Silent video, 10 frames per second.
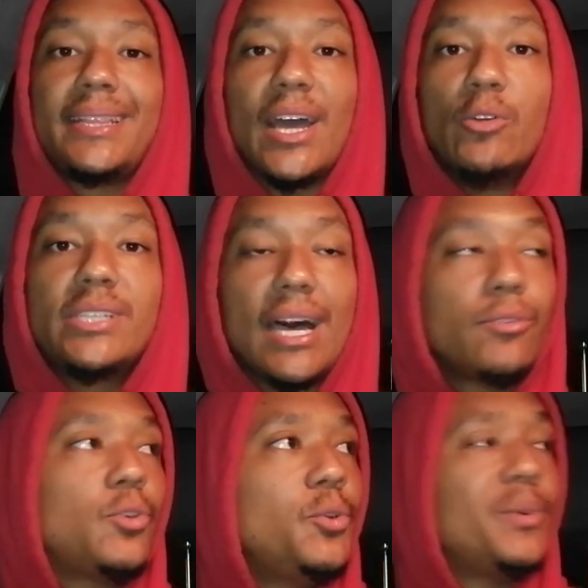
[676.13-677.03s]
They don't
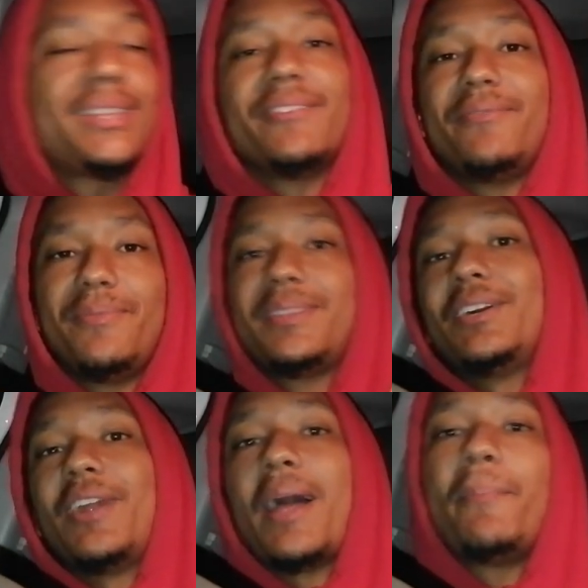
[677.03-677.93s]
sound good with the
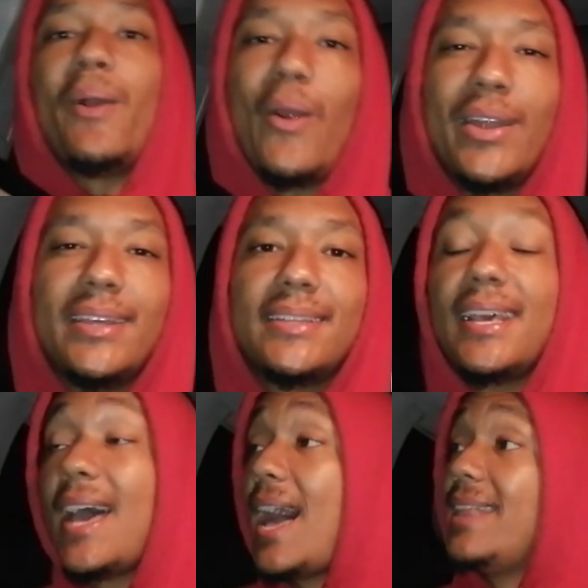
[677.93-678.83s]
with the rapper on it.
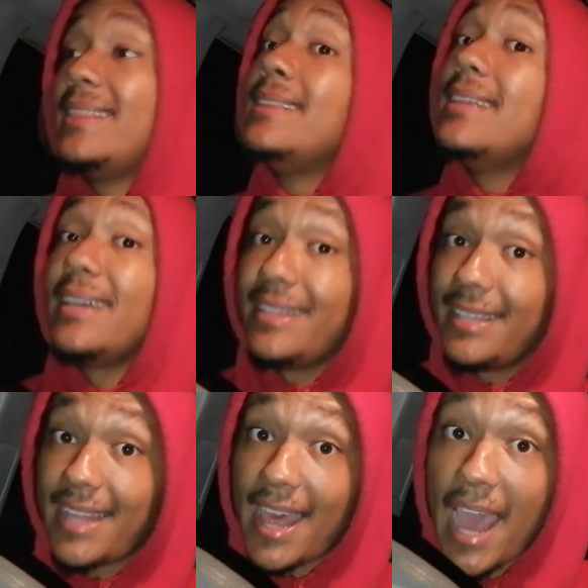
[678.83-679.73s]

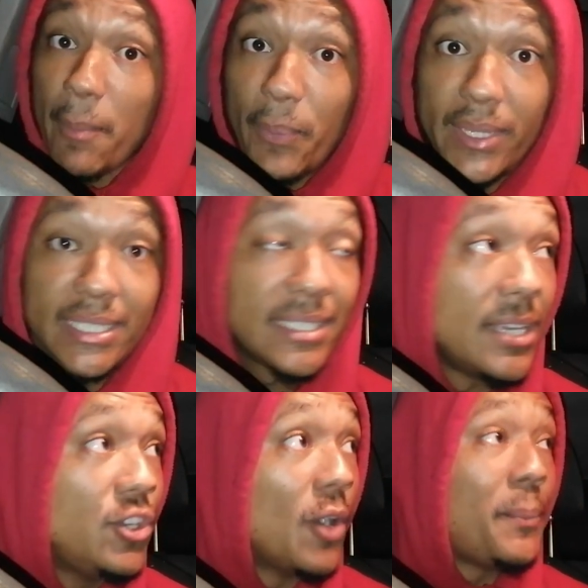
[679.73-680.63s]
That, uh, that
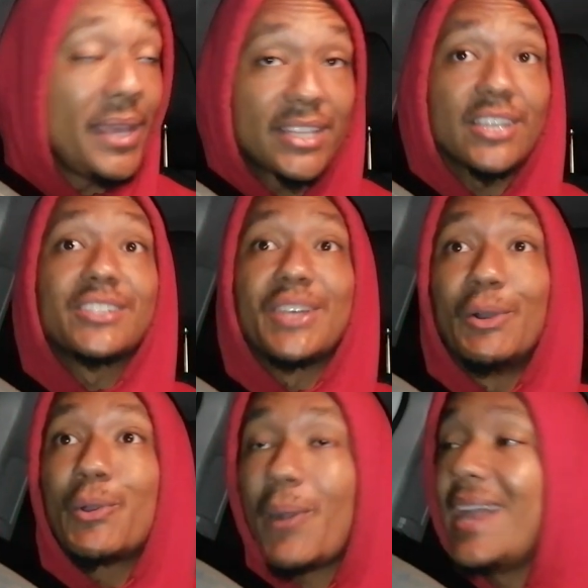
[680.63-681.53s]
happens. Your beats are
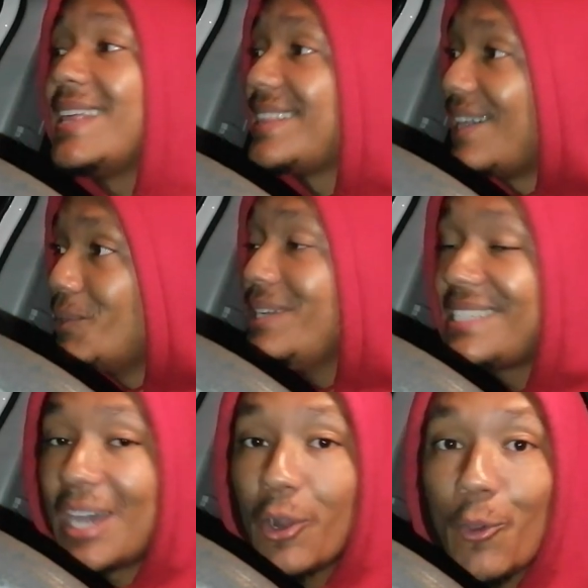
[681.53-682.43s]
so quiet that they
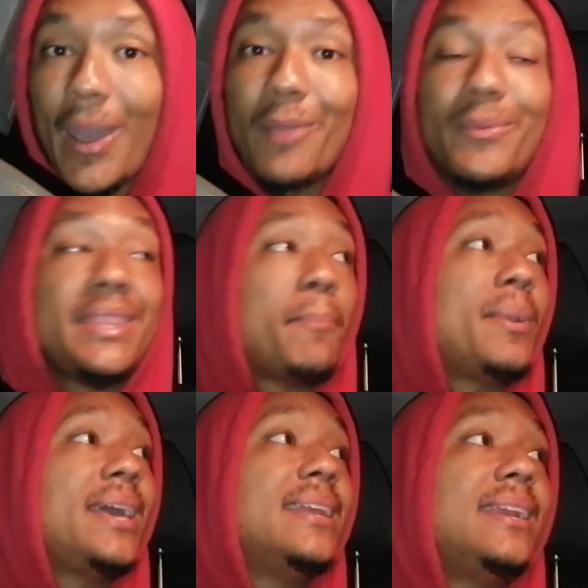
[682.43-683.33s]
only sound quiet when they're
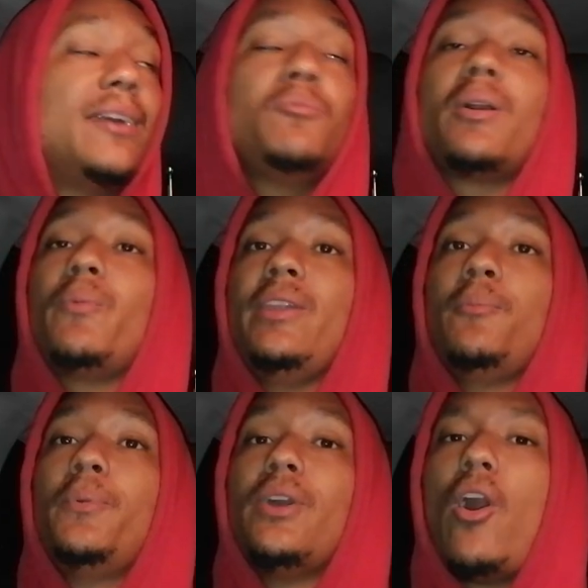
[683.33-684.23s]
played alone. But
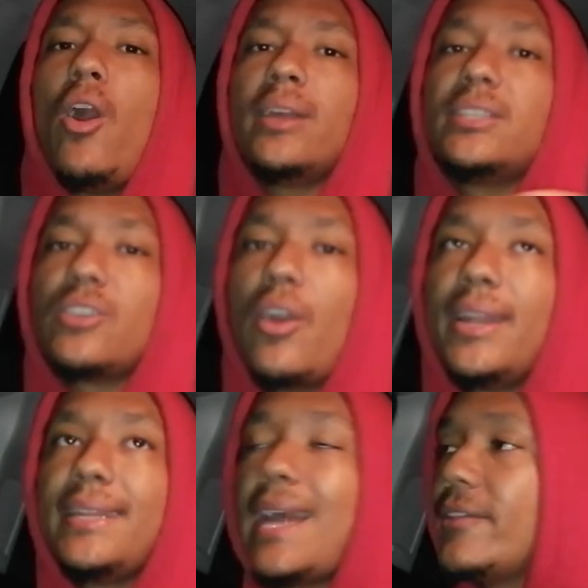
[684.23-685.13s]
when you put an artist
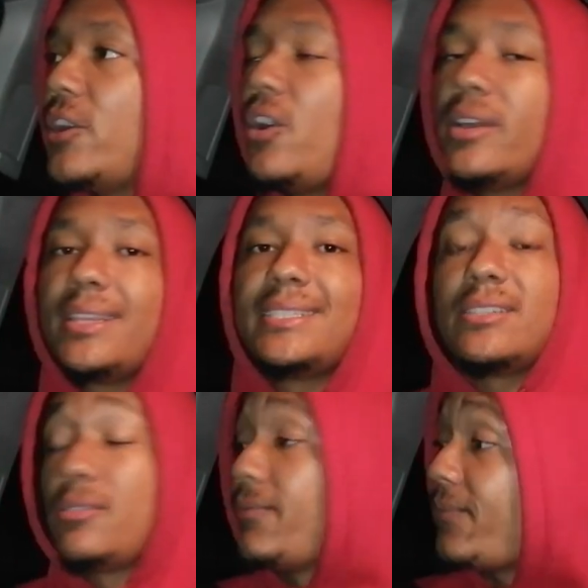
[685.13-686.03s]
on it, now the artist
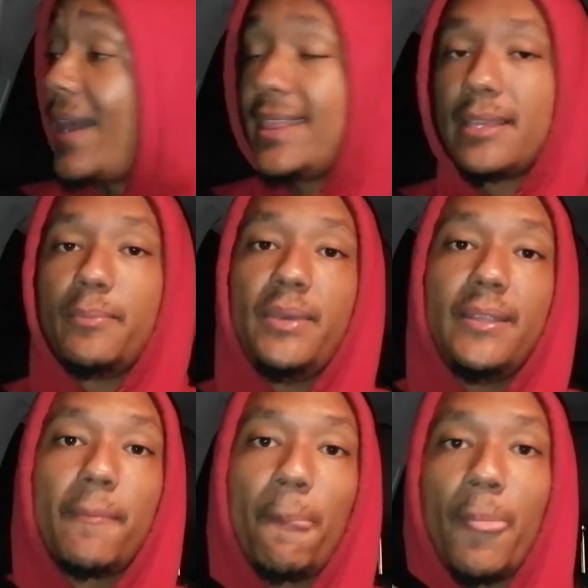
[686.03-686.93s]
has to fight the
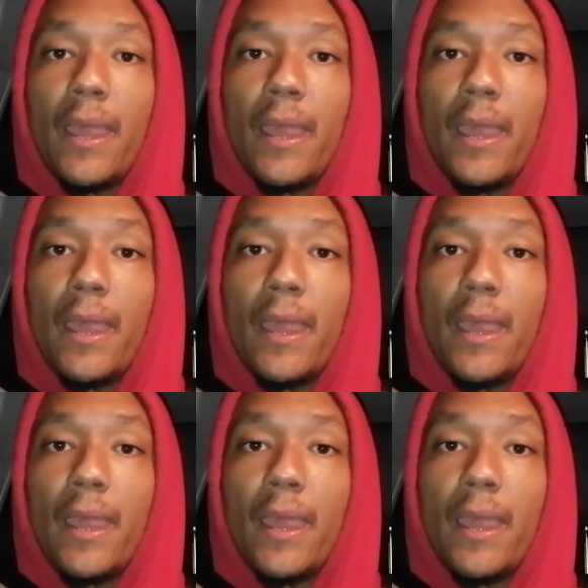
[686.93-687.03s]
beat.